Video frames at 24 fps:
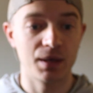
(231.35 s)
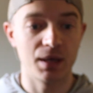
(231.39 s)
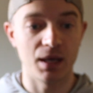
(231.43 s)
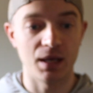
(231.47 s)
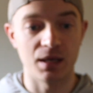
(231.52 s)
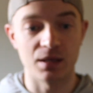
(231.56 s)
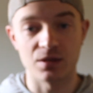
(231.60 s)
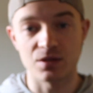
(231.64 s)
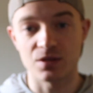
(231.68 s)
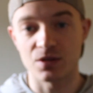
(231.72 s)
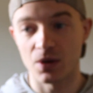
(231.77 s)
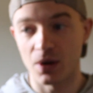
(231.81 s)

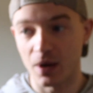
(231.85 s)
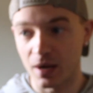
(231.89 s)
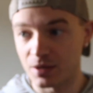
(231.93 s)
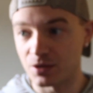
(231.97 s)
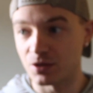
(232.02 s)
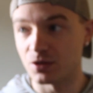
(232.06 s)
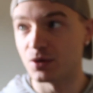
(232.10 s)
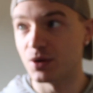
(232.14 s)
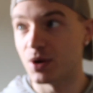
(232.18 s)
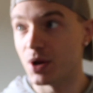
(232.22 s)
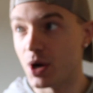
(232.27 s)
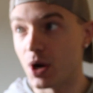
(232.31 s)
And so
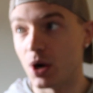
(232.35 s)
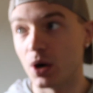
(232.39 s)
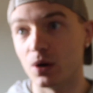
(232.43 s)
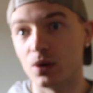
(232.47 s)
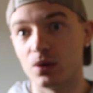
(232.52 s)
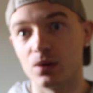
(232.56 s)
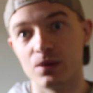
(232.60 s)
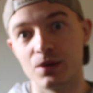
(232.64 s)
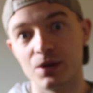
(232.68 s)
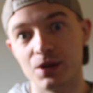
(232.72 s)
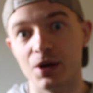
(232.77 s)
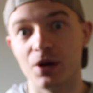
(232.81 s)
as you
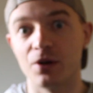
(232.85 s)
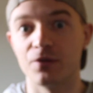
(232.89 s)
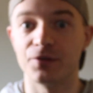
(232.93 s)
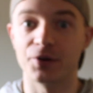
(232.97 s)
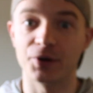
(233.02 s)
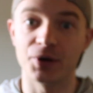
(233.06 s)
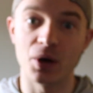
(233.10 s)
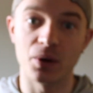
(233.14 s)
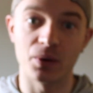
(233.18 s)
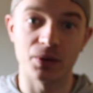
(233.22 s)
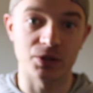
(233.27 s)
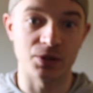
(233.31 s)
know, if
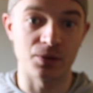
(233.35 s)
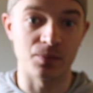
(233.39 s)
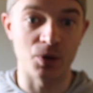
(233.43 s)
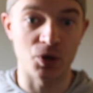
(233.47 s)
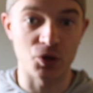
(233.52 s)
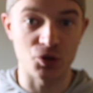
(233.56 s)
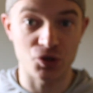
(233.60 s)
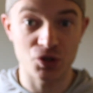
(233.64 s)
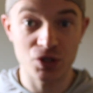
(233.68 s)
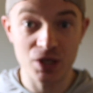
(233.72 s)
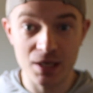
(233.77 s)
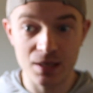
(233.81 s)
you're going to
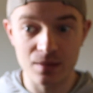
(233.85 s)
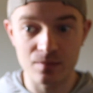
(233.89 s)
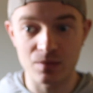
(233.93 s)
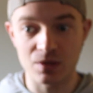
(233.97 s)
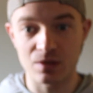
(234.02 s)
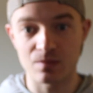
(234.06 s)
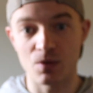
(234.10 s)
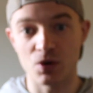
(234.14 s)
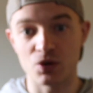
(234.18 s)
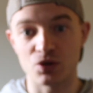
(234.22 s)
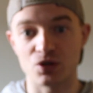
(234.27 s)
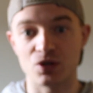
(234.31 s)
most gyms,